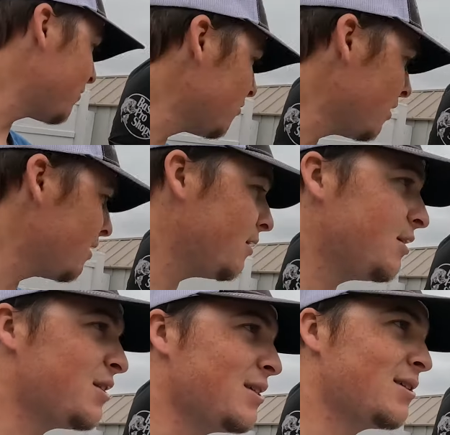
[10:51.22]
after running
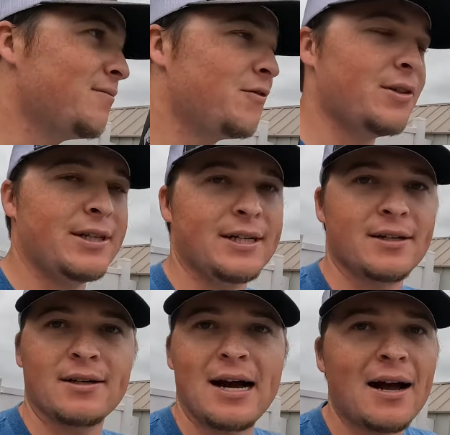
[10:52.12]
this system for a
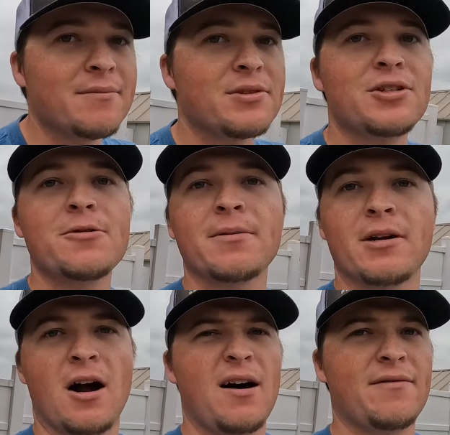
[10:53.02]
year, I'm
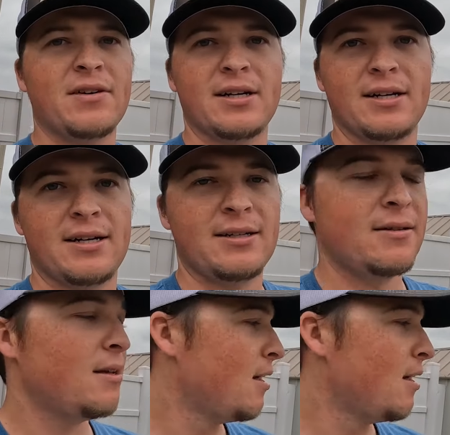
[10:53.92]
super confident in it.